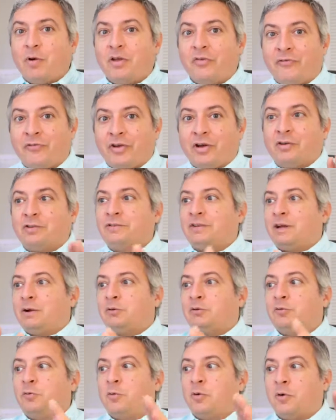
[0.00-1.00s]
I felt and I
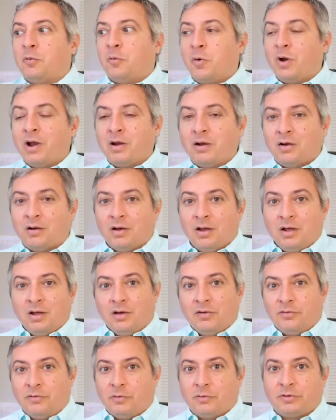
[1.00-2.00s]
was more aware
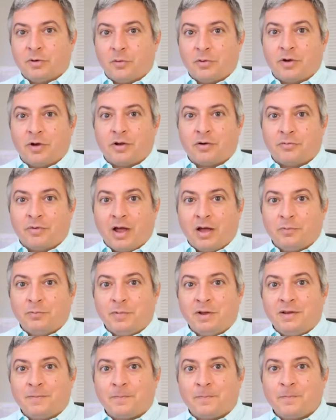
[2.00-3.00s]
of what was going on around
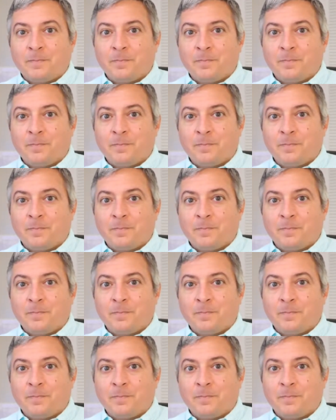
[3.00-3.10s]
me.